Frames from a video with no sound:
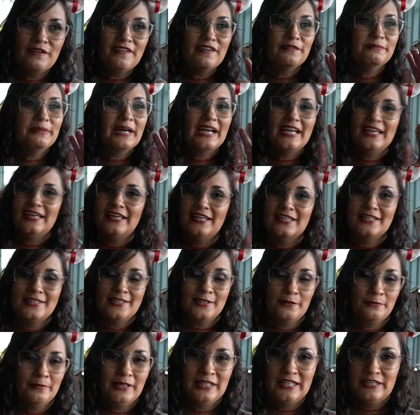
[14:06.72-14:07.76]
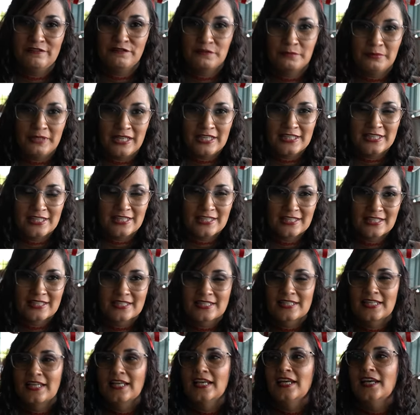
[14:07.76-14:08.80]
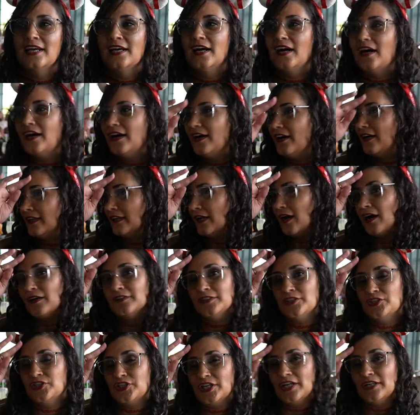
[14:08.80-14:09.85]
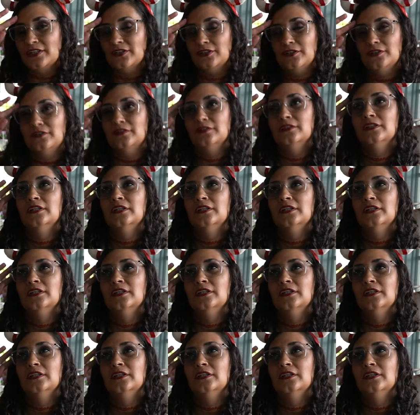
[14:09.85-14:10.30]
We have paella so many different places uh, on this channel.